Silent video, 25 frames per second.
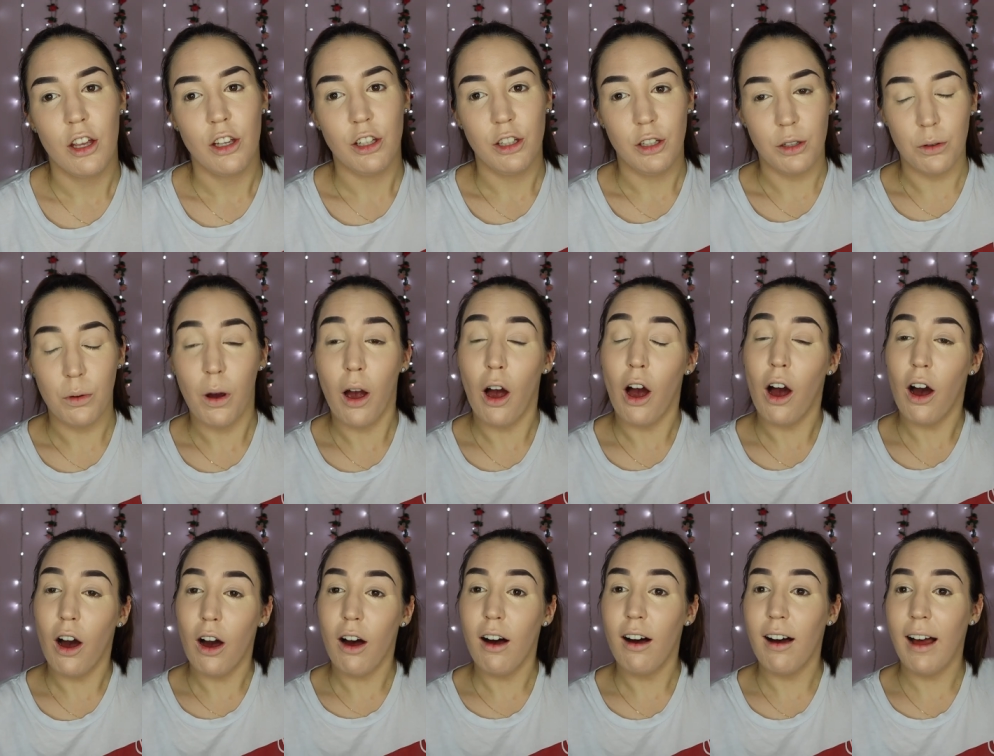You
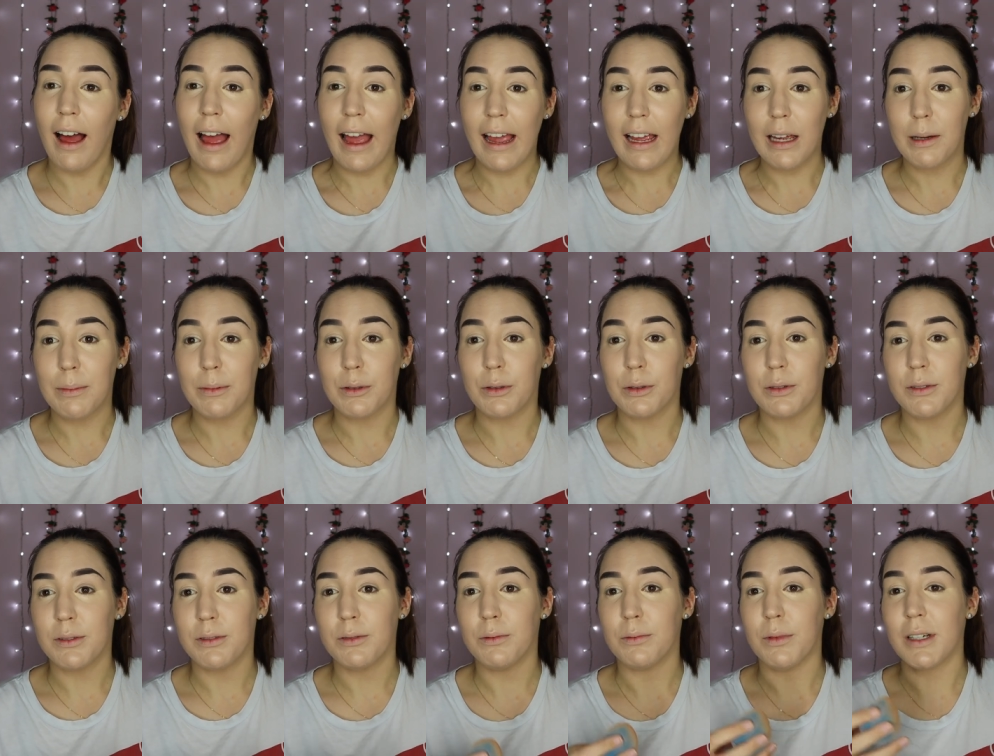are
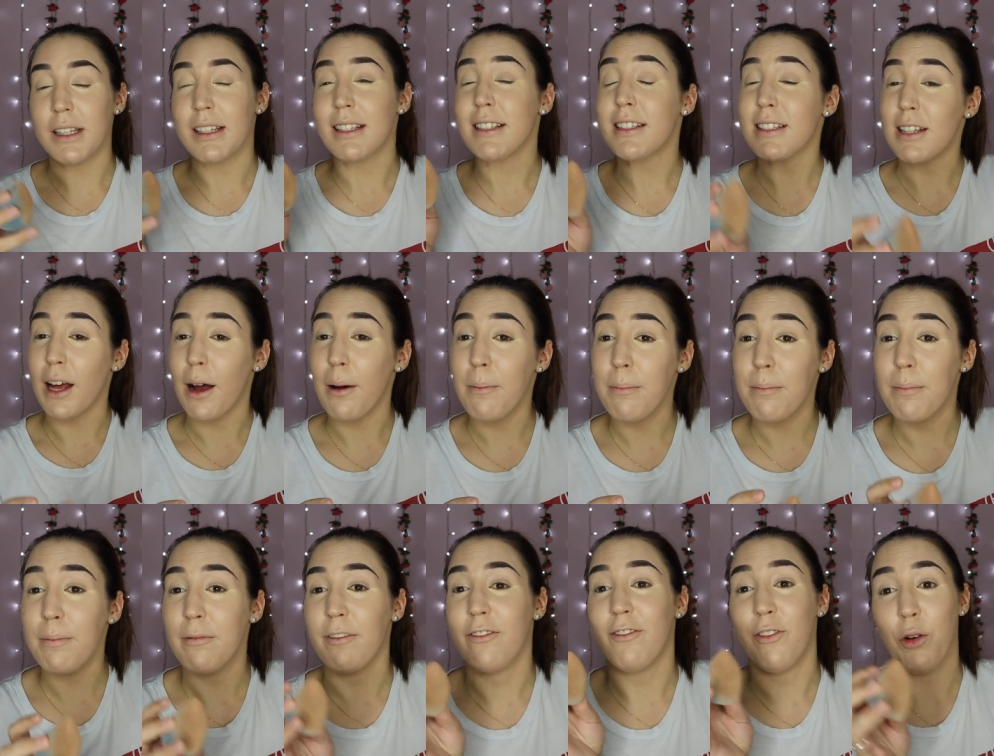able, with
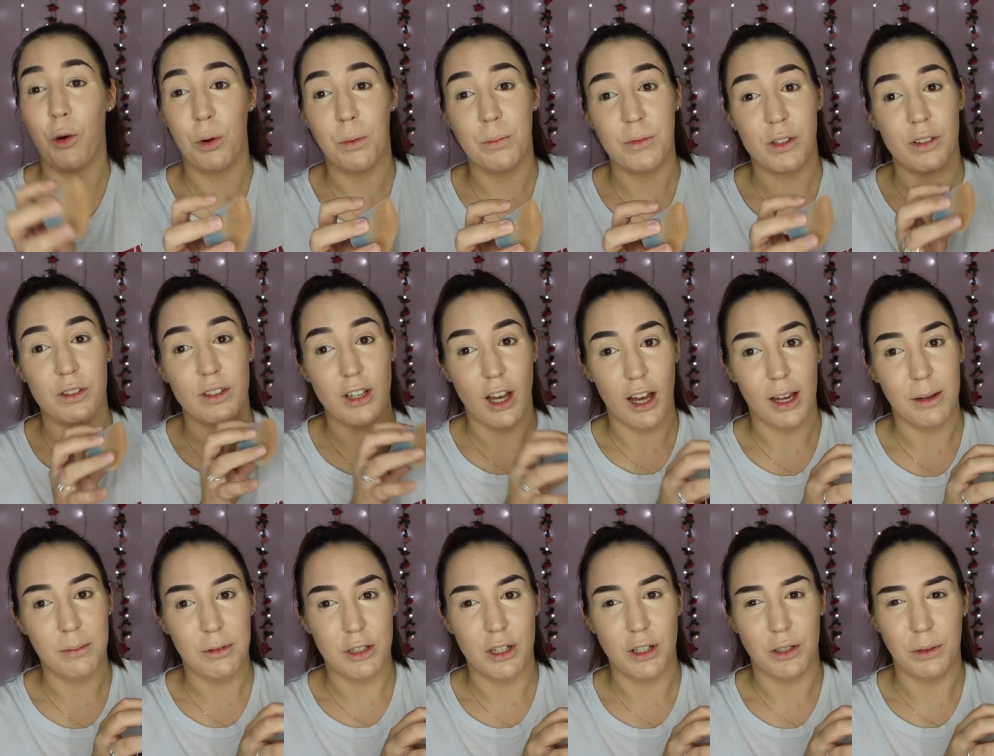some forms of
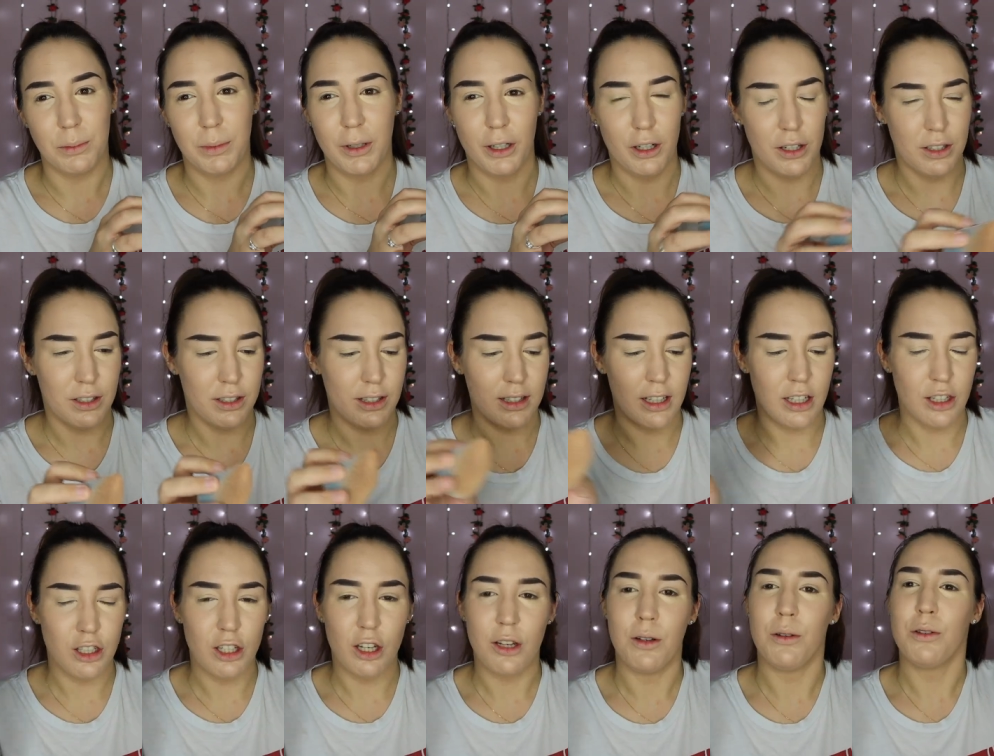type 2, because the
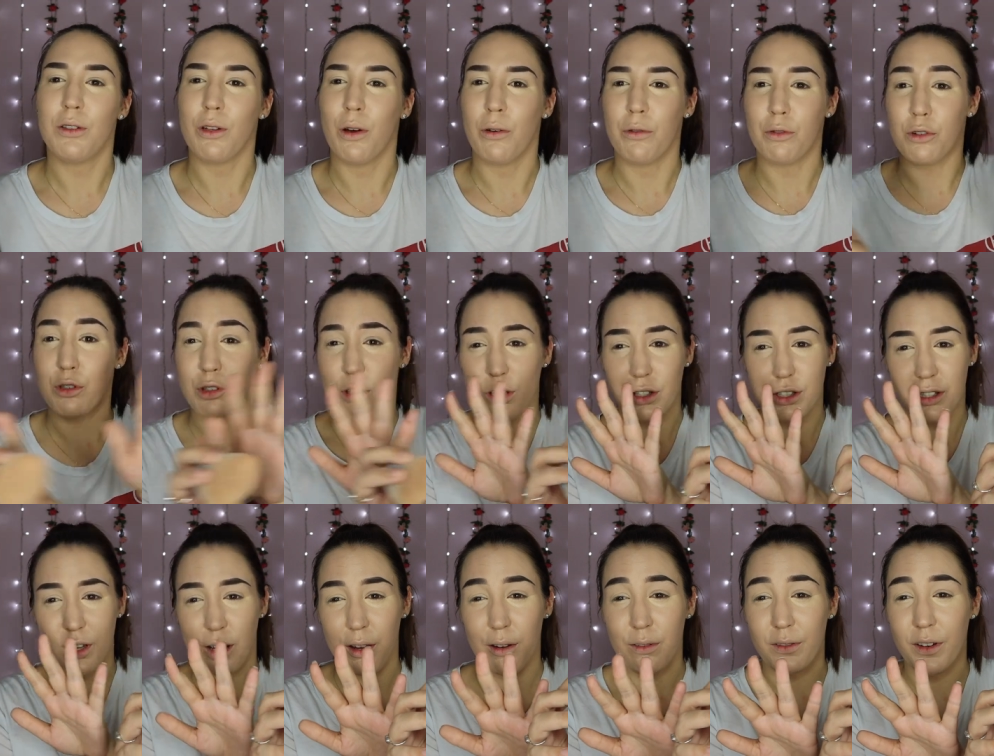two sort of
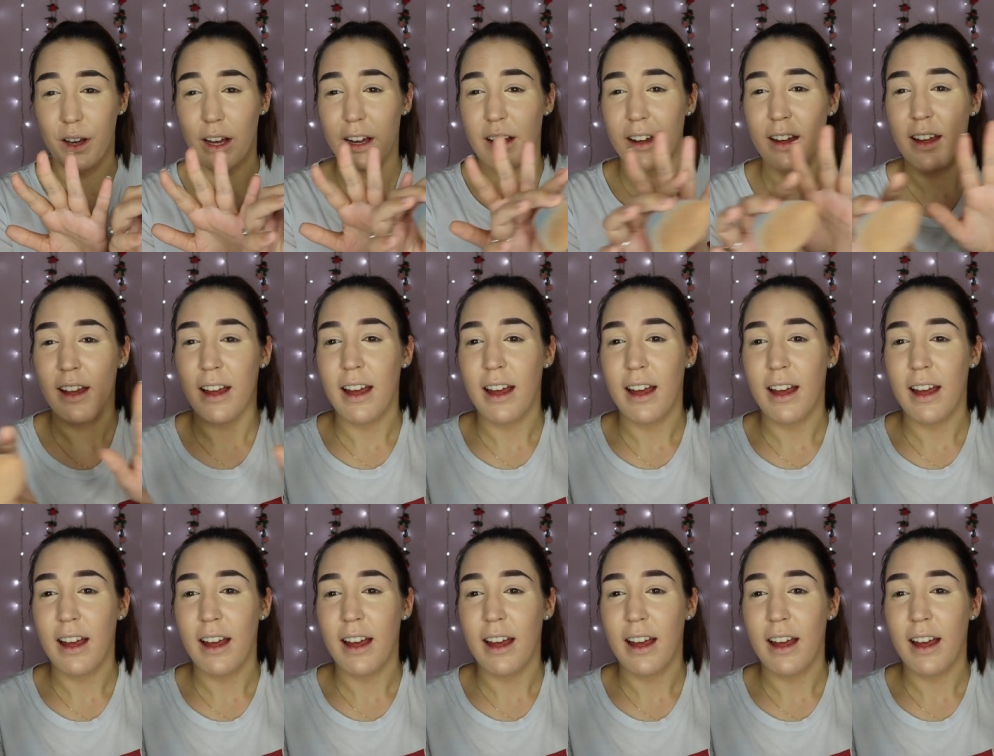cross over